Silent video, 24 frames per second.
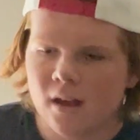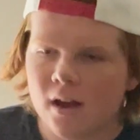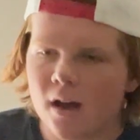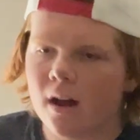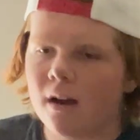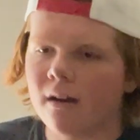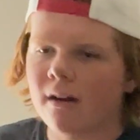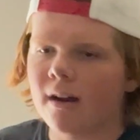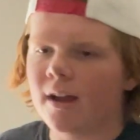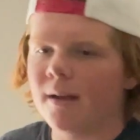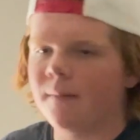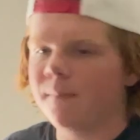
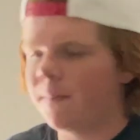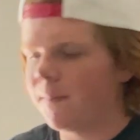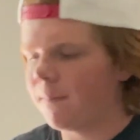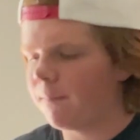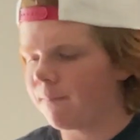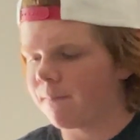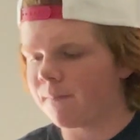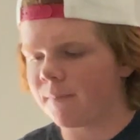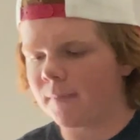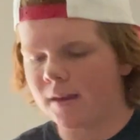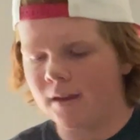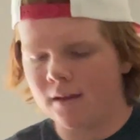All right,
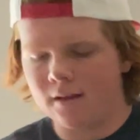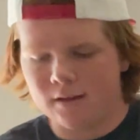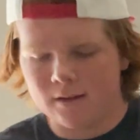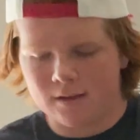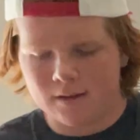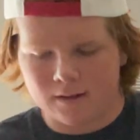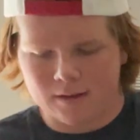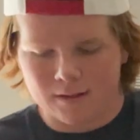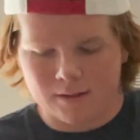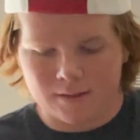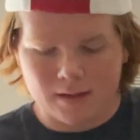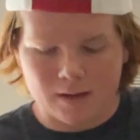
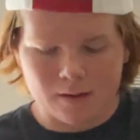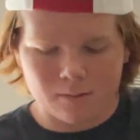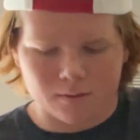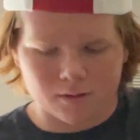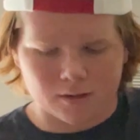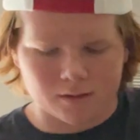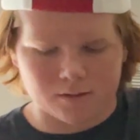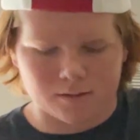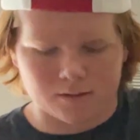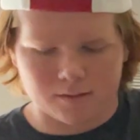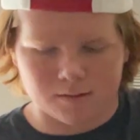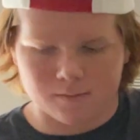that
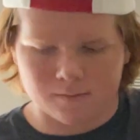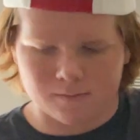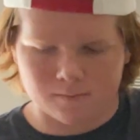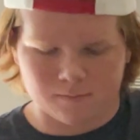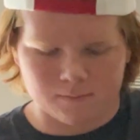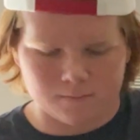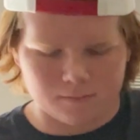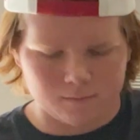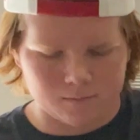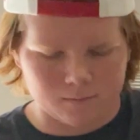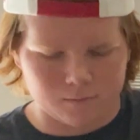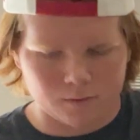works
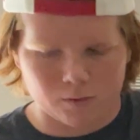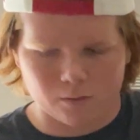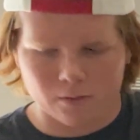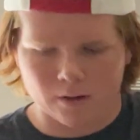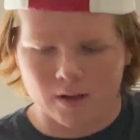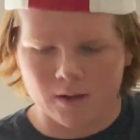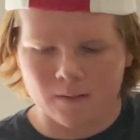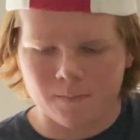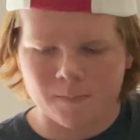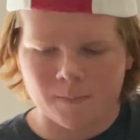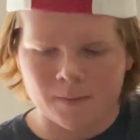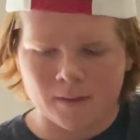
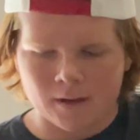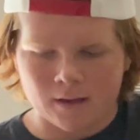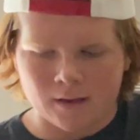great.